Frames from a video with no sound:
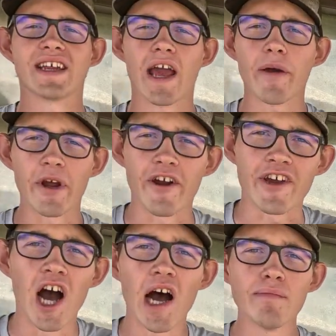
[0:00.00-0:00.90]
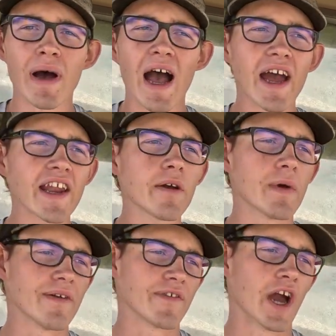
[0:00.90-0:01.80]
Today we are combining.
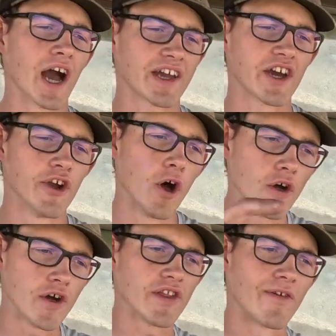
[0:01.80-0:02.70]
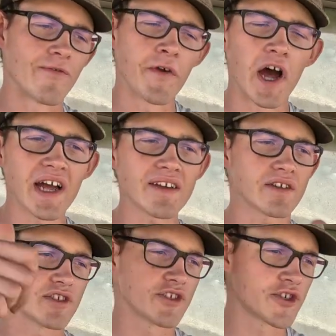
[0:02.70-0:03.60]
We've got canola in the
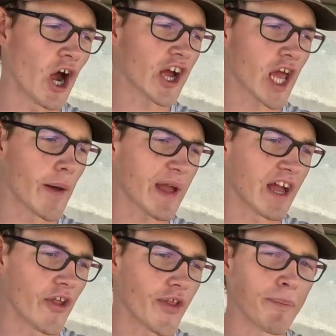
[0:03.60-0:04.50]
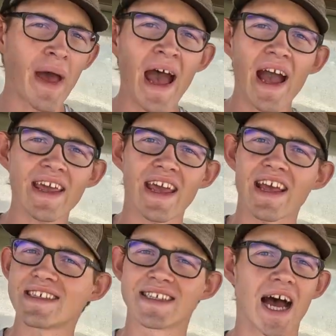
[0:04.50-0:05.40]
front, straw coming out the back.
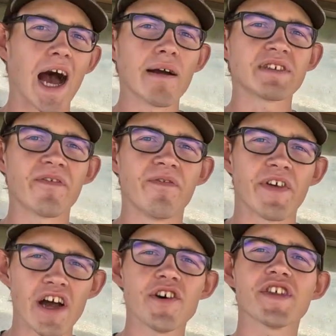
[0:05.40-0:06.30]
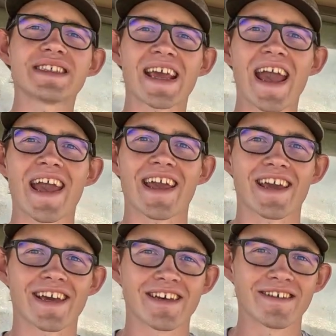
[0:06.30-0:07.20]
It's time to fill the tank.
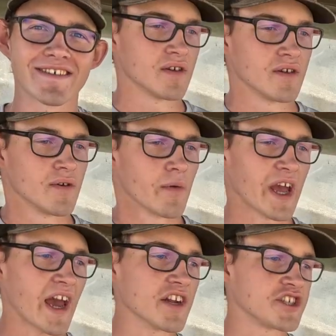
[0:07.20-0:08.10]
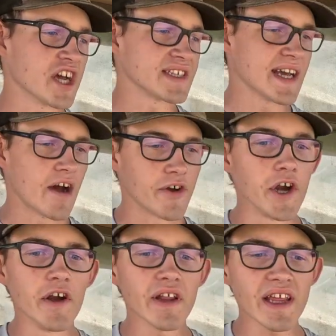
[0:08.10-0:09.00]
We had a shutdown
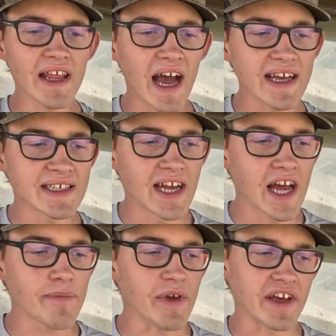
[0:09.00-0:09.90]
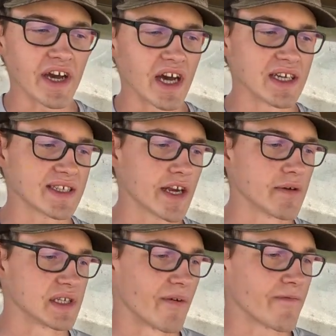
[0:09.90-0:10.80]
early last night because there
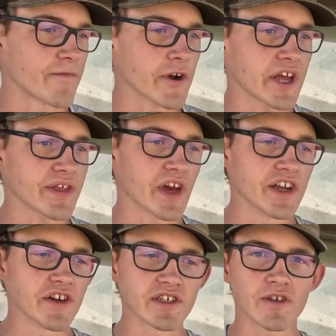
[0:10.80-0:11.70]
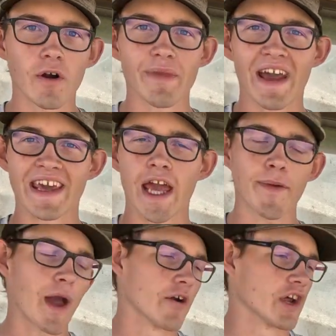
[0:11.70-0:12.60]
was a freak thunderstorm that
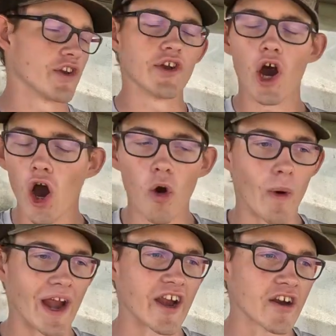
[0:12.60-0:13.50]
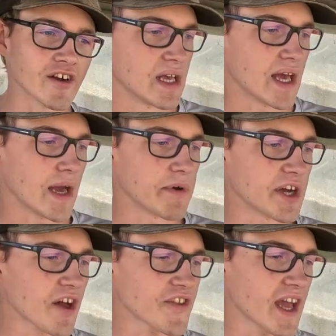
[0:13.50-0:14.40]
came out of nowhere. And we
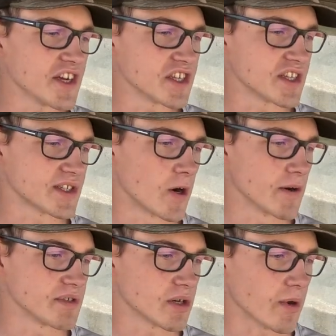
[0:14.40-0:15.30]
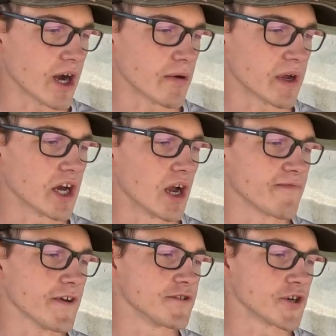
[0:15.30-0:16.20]
caught the edge of the storm to where we got
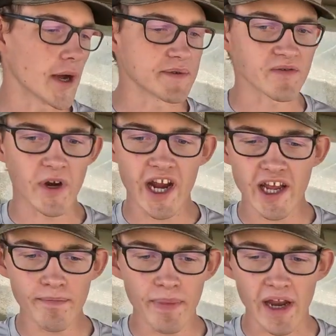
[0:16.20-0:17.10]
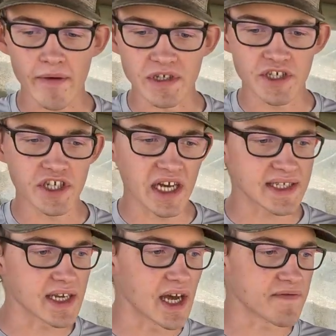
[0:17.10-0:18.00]
a few drops of rain, but it was
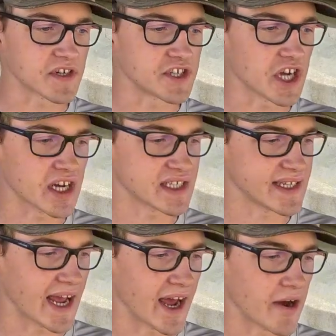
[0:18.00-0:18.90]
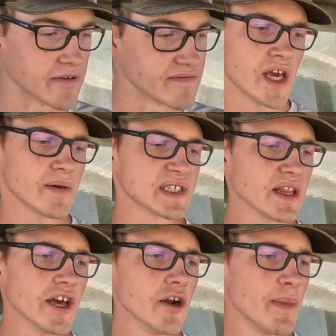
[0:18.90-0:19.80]
just enough to shut us down. It was
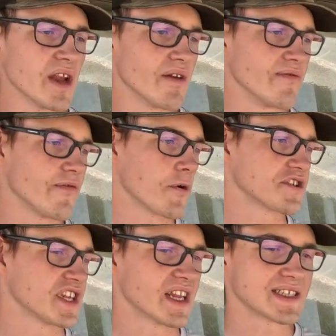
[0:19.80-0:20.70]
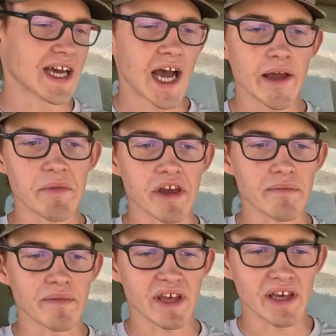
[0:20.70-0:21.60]
a little bit of unfortunate
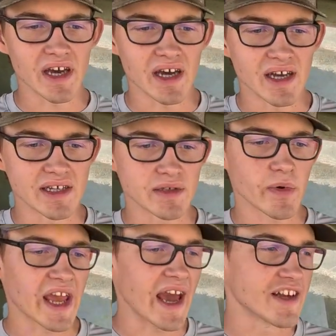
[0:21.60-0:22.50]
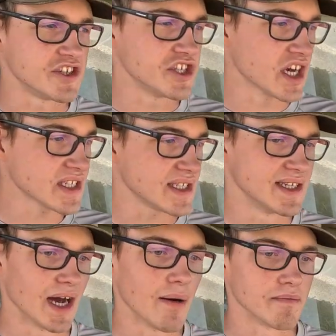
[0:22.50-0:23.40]
timing because we had just
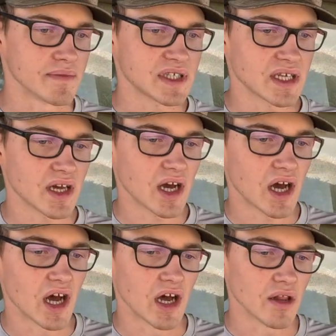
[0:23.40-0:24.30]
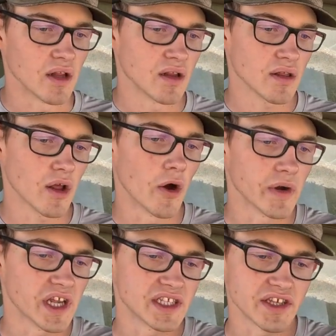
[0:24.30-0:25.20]
dumped
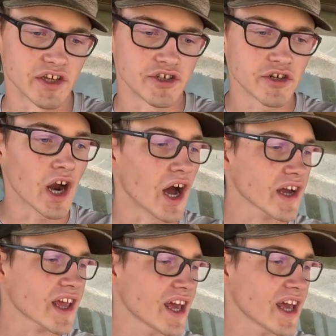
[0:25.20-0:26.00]
load into the truck.